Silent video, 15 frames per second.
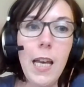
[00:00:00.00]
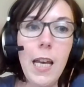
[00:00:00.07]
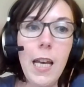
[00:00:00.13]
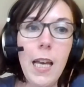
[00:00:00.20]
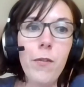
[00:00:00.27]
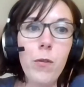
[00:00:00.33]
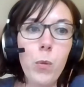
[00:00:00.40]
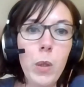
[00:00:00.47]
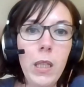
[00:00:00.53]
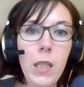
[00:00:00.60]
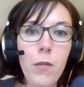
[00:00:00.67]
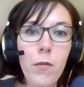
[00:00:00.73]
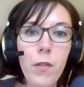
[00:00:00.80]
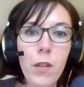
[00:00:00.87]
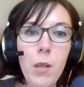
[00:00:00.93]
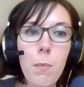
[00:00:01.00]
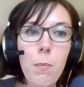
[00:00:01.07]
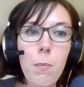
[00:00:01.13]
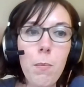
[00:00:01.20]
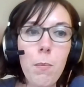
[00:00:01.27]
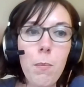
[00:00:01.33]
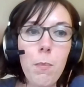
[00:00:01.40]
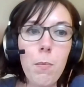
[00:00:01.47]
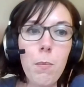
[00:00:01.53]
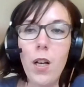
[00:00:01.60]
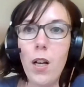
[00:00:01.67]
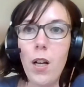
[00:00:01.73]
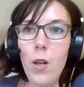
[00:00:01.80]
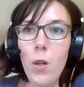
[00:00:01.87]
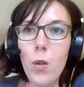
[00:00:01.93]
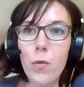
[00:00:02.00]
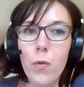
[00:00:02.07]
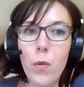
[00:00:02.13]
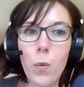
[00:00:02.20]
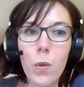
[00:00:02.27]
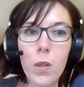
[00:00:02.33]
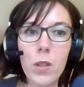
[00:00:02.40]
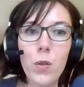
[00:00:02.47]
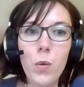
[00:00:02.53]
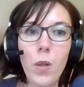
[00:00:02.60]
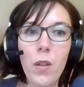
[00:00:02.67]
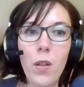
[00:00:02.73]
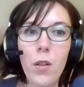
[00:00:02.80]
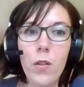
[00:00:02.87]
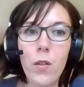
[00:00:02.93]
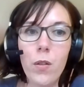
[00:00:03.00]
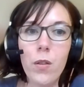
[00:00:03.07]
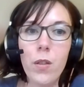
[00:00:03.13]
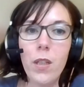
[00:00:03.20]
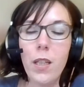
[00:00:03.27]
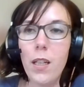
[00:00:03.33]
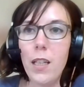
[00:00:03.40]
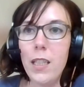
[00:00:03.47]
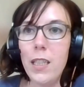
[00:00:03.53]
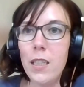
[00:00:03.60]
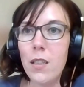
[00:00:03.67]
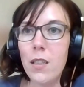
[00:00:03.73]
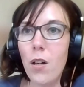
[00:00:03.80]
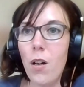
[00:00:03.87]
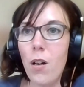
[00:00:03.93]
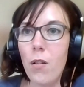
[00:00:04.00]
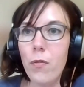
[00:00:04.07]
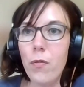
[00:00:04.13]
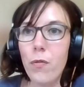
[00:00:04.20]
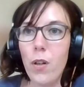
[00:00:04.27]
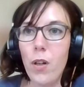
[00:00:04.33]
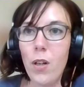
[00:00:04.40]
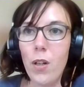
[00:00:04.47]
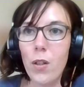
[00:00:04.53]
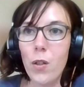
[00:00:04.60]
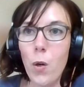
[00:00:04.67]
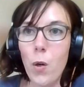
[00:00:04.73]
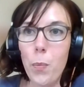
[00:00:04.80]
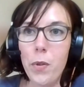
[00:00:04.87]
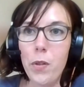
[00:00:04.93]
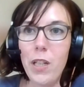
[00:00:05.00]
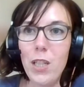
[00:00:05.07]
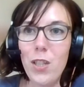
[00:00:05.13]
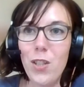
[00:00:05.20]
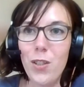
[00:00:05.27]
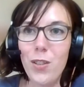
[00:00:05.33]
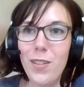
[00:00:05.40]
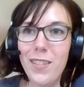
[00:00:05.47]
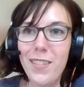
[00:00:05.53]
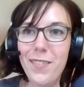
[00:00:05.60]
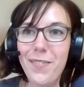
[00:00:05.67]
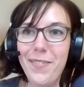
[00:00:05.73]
And we very much look forward to another year of cooperation.